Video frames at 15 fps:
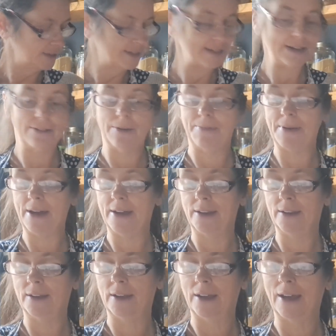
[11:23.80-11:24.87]
syrup in
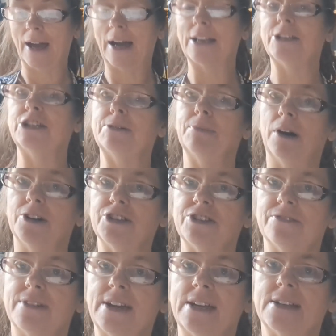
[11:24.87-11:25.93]
and your
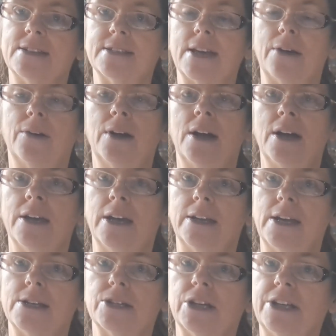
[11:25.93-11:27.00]
margarine. So, you know,
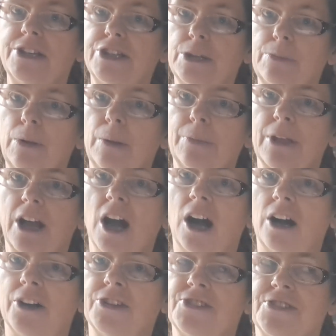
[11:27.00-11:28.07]
it's going to double up the
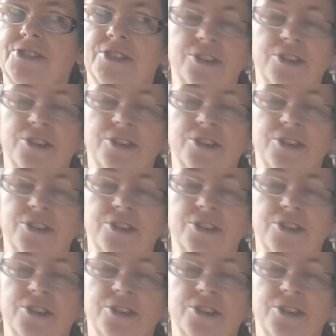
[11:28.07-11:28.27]
cost